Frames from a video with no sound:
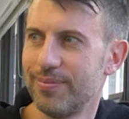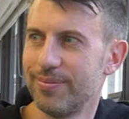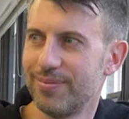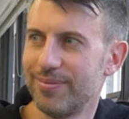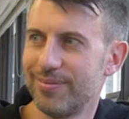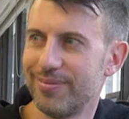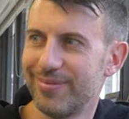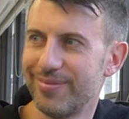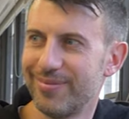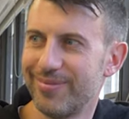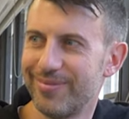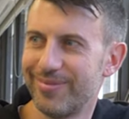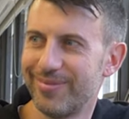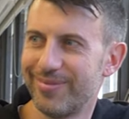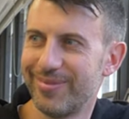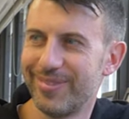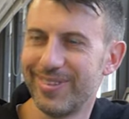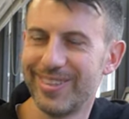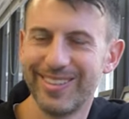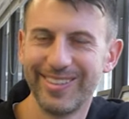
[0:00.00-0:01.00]

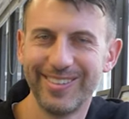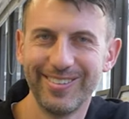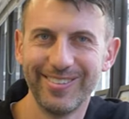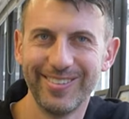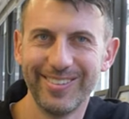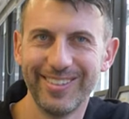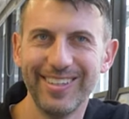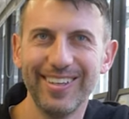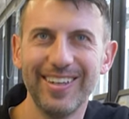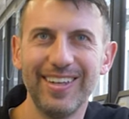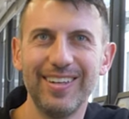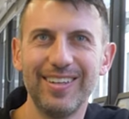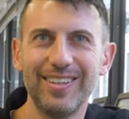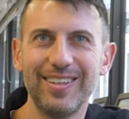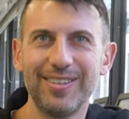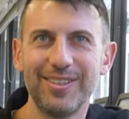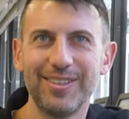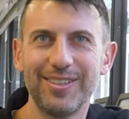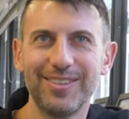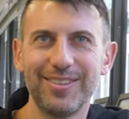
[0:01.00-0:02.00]

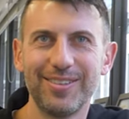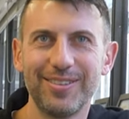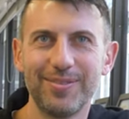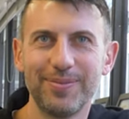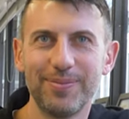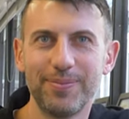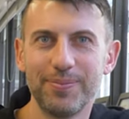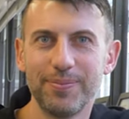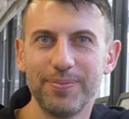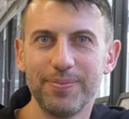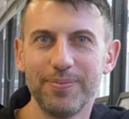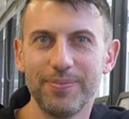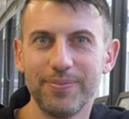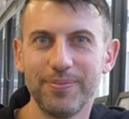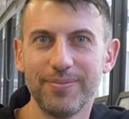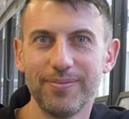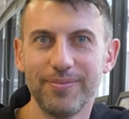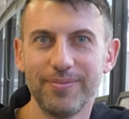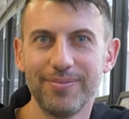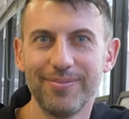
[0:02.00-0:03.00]

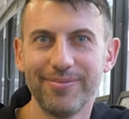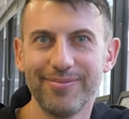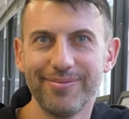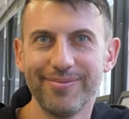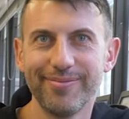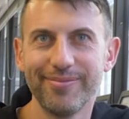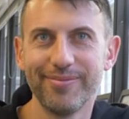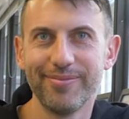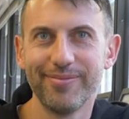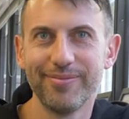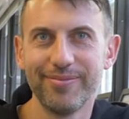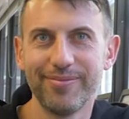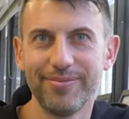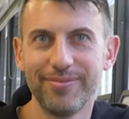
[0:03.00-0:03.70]
(silent)